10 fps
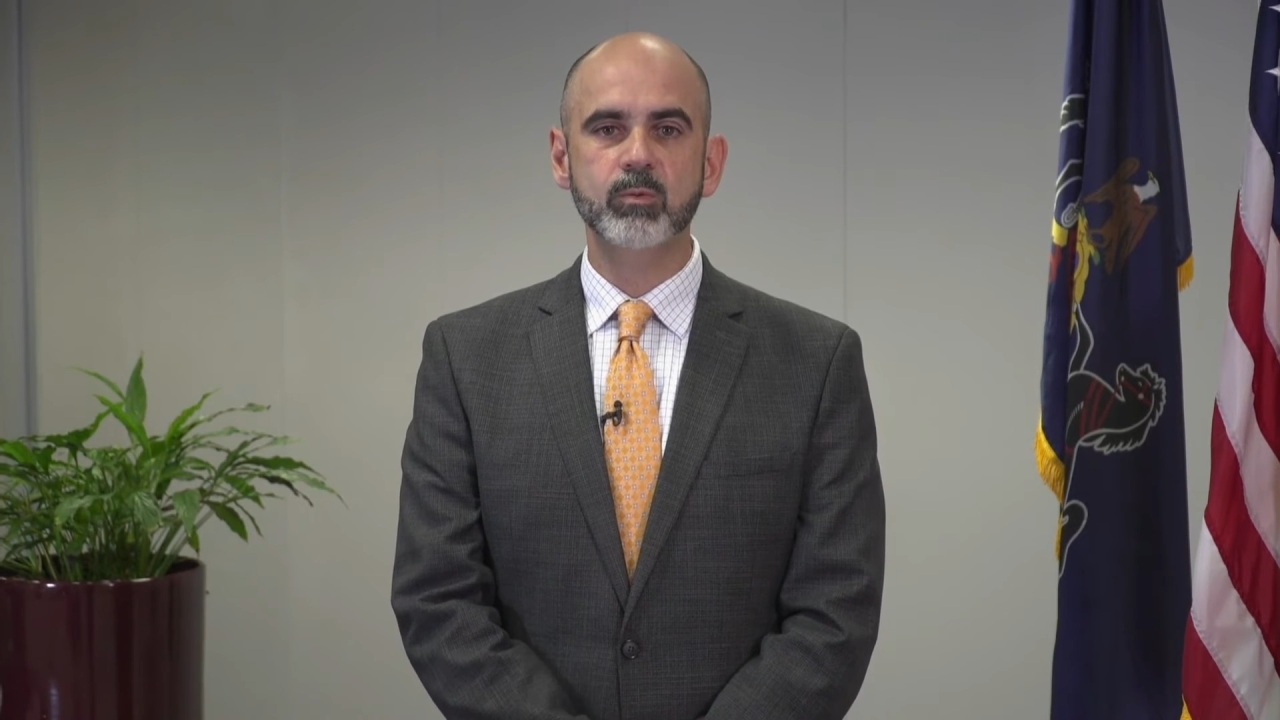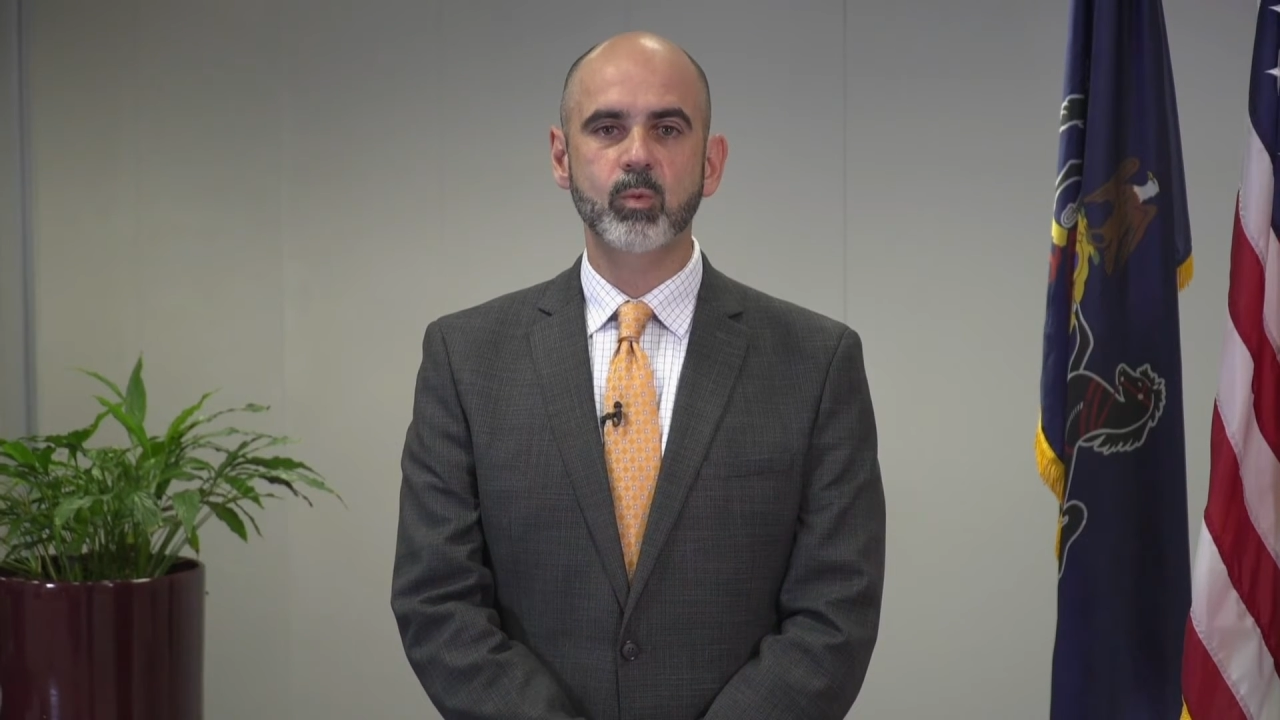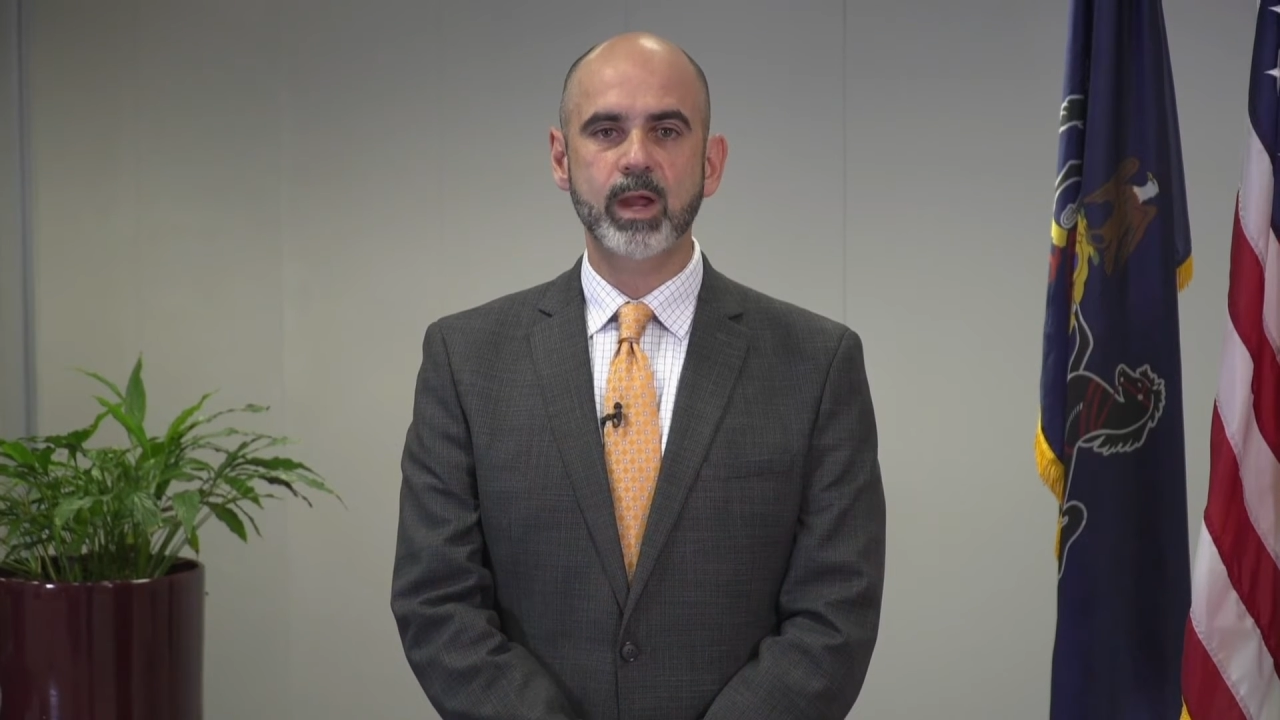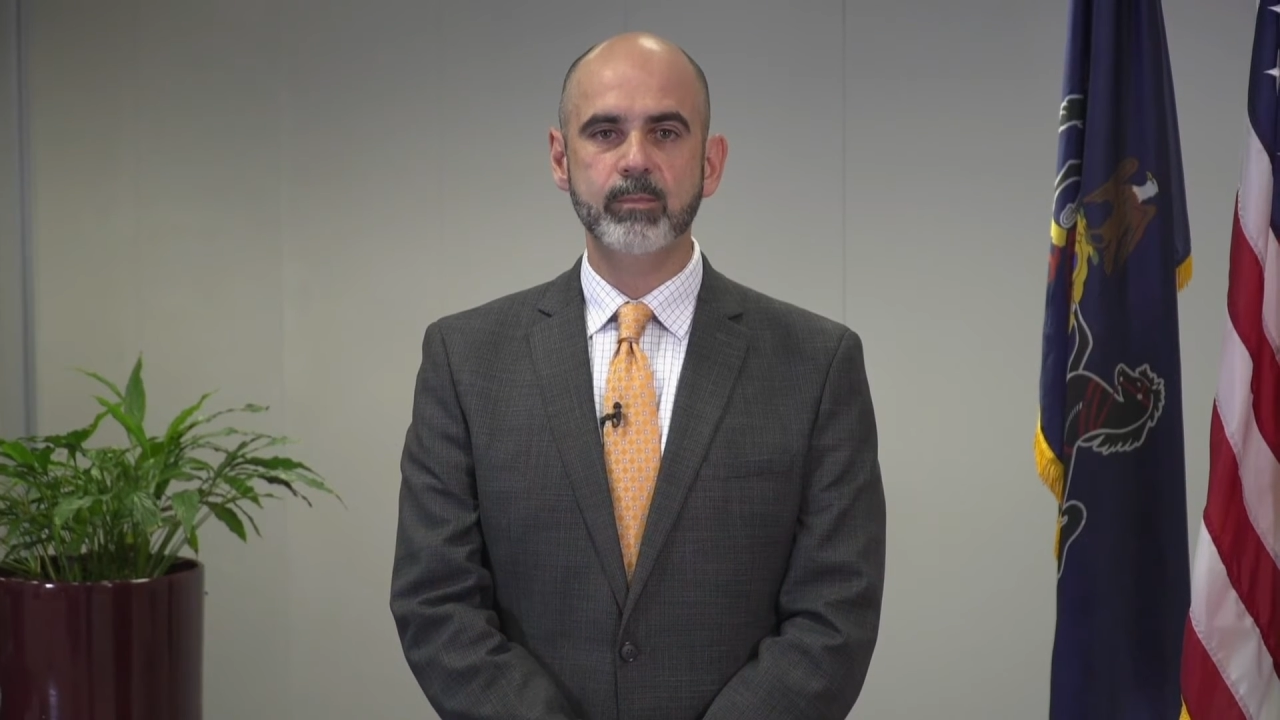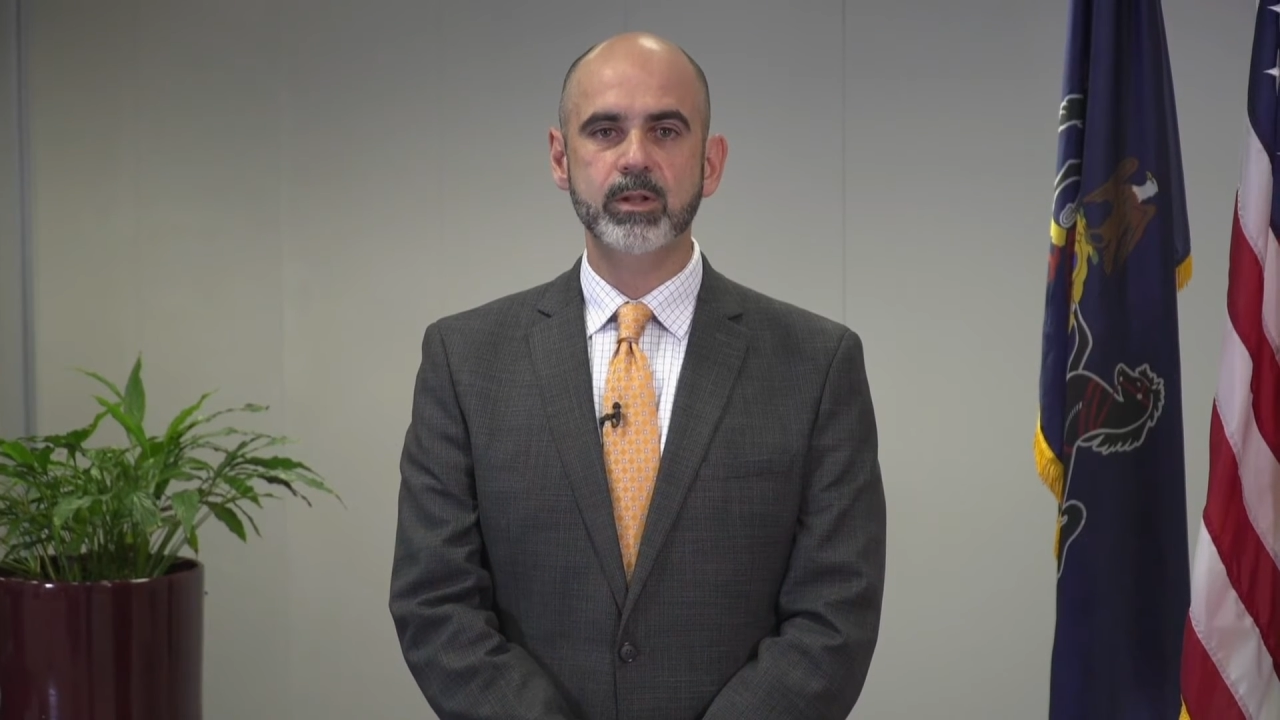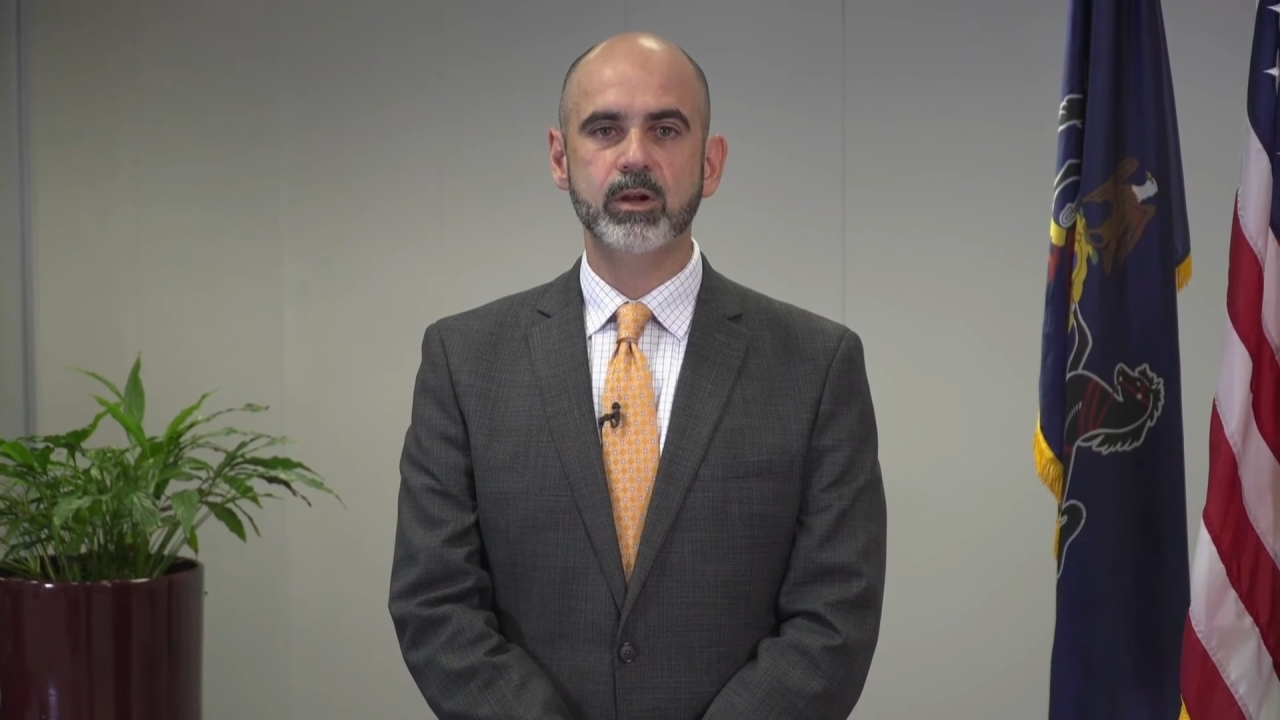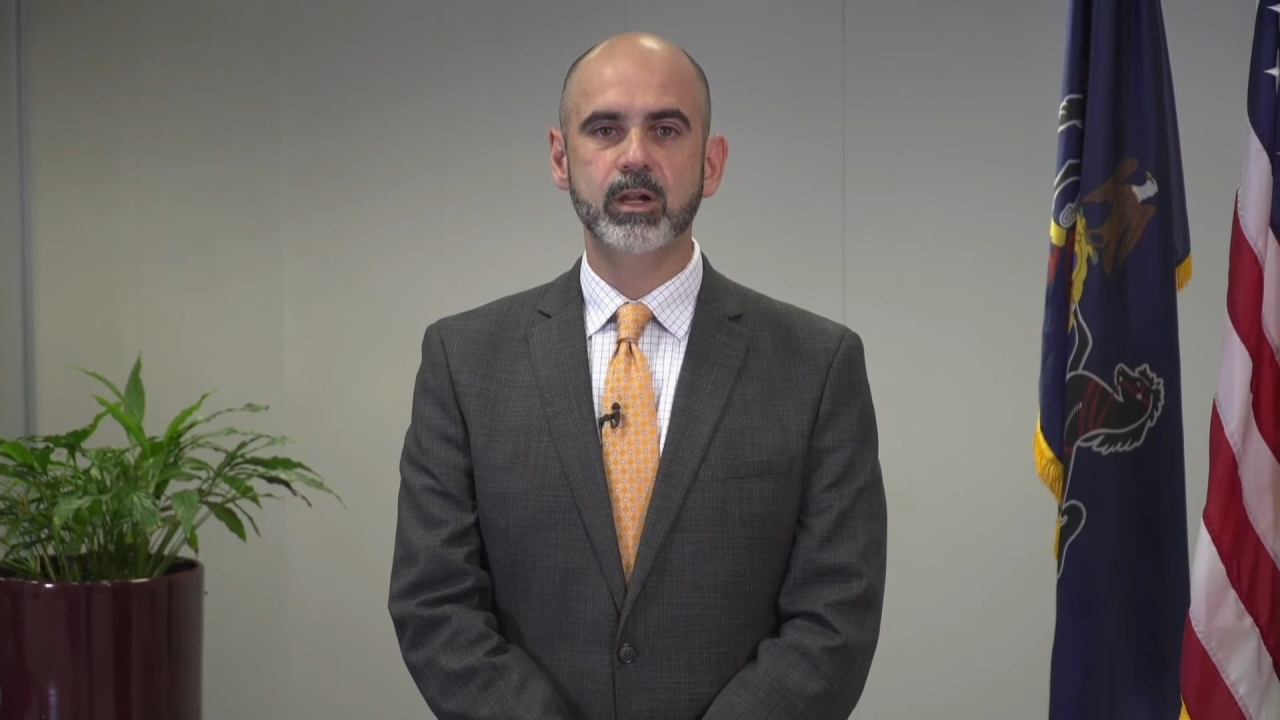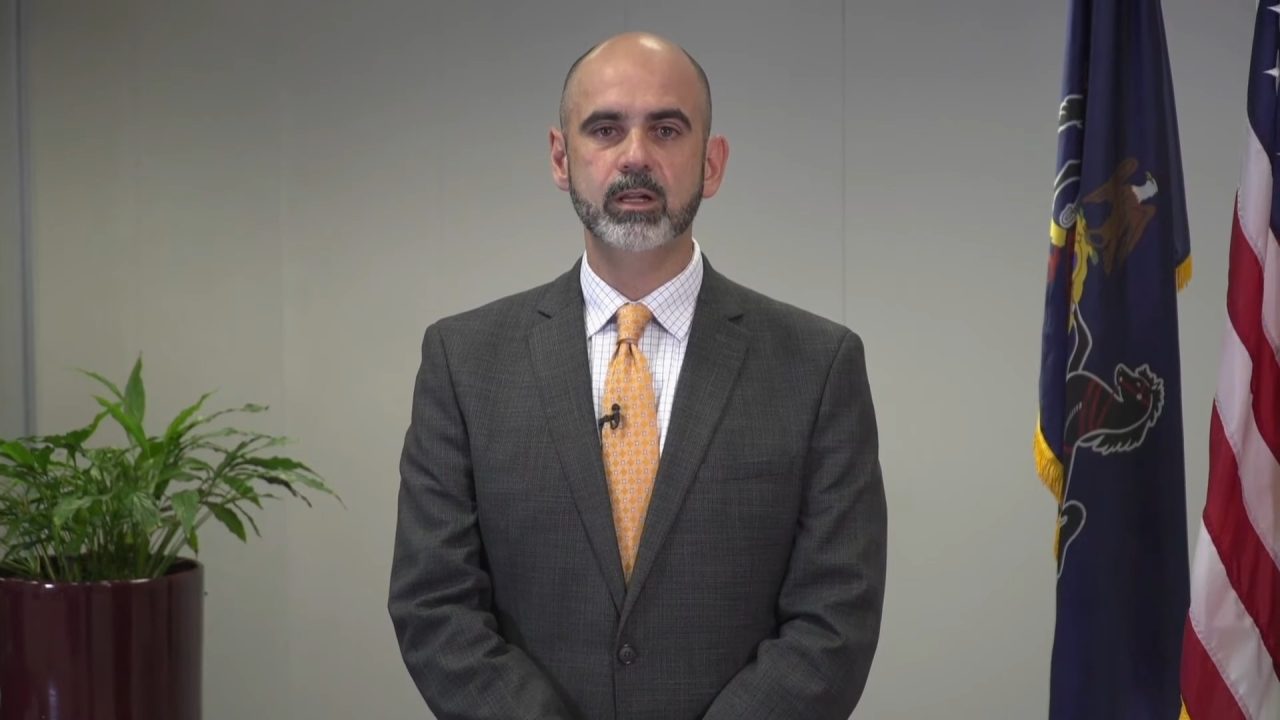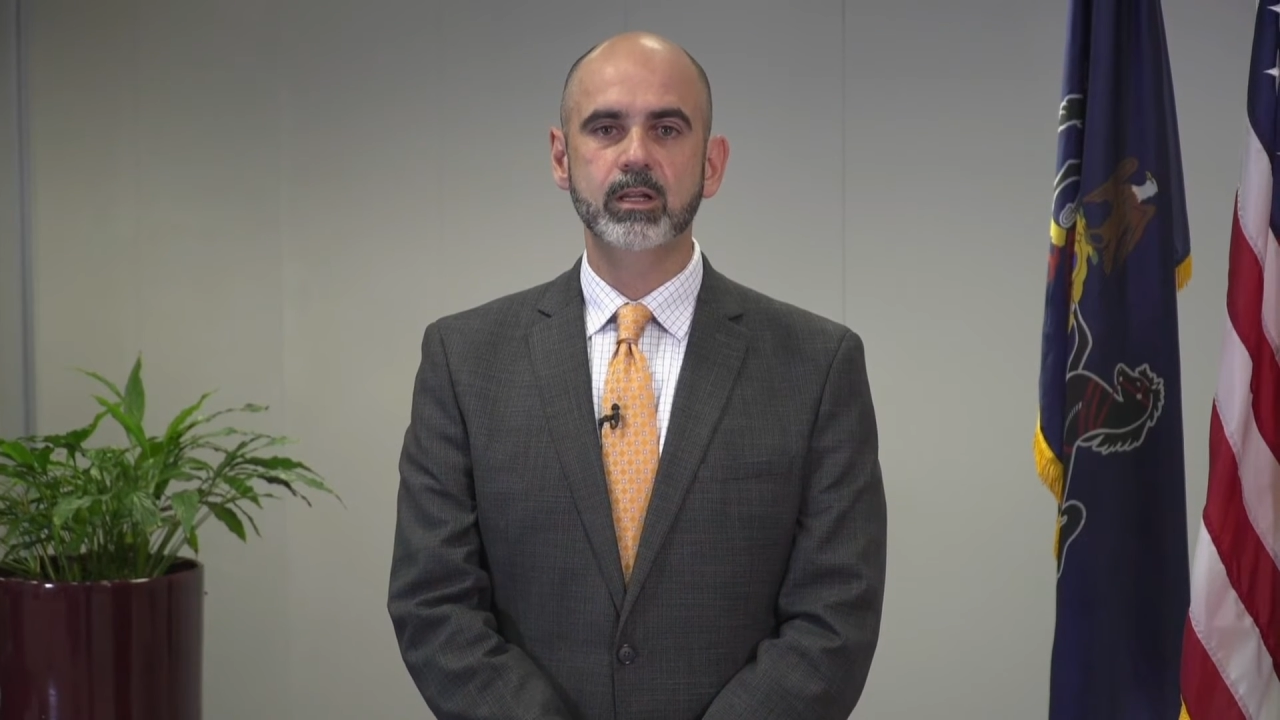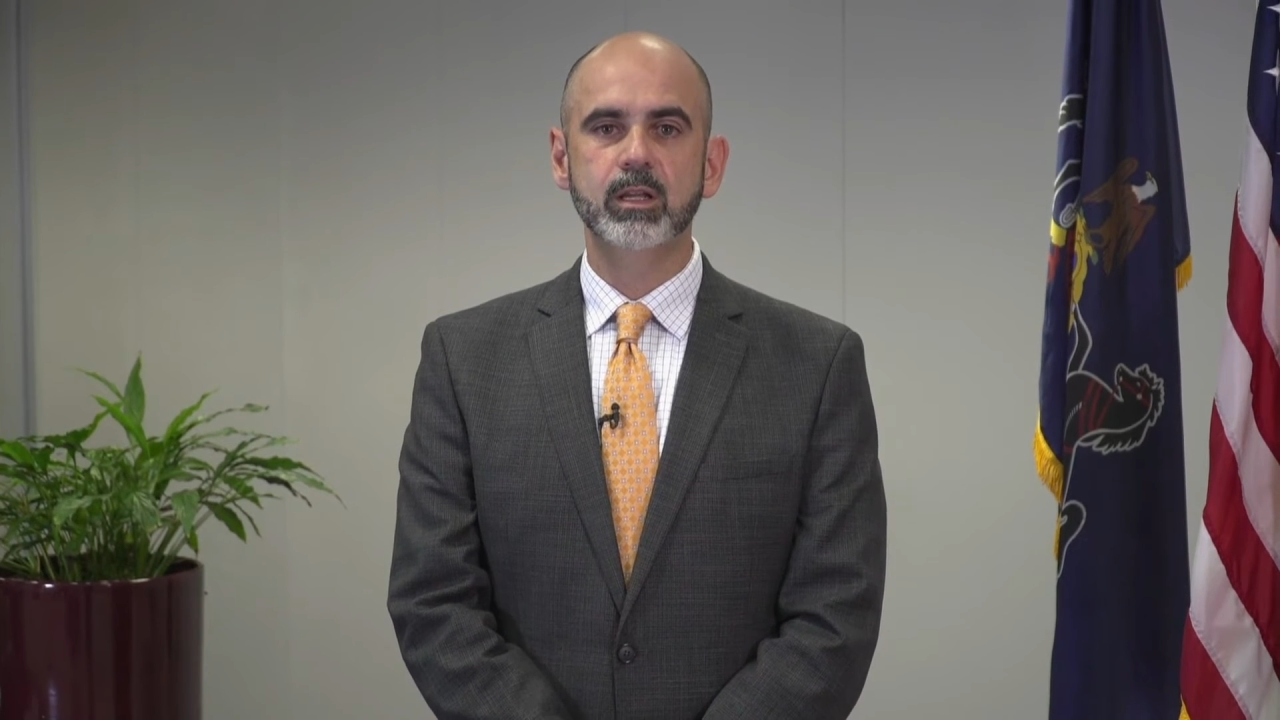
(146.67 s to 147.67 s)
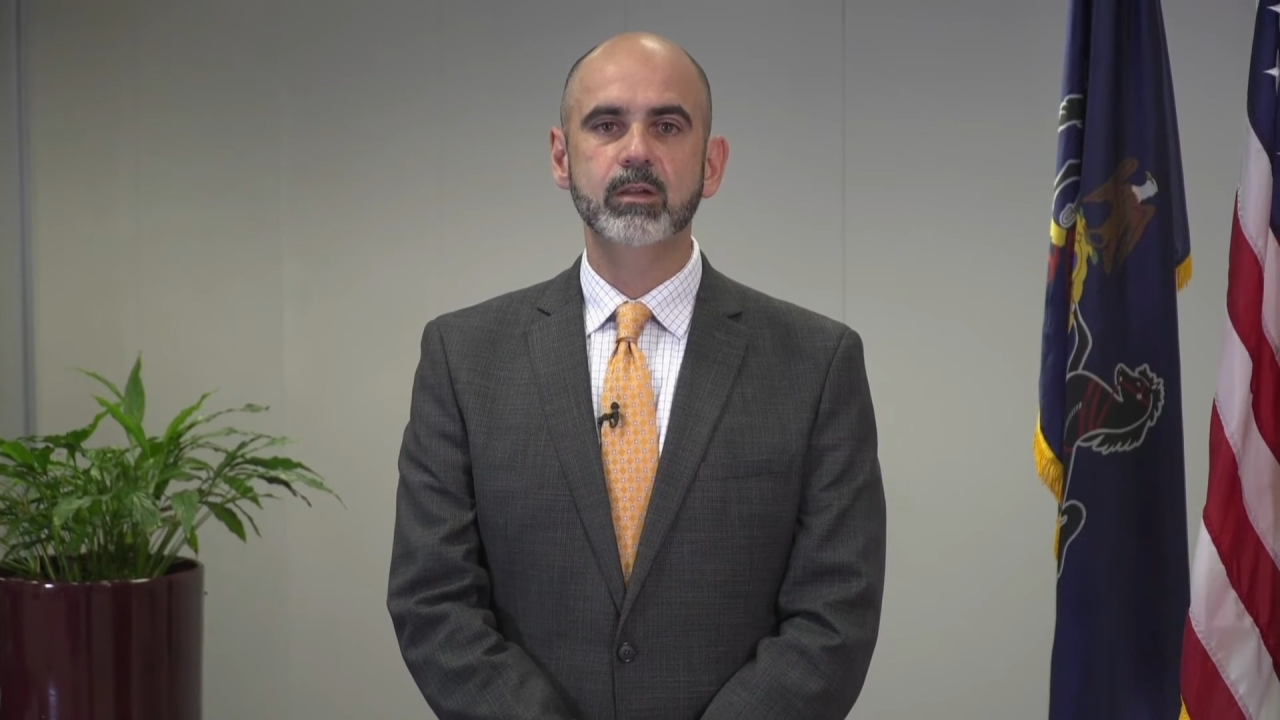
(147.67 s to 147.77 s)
webinar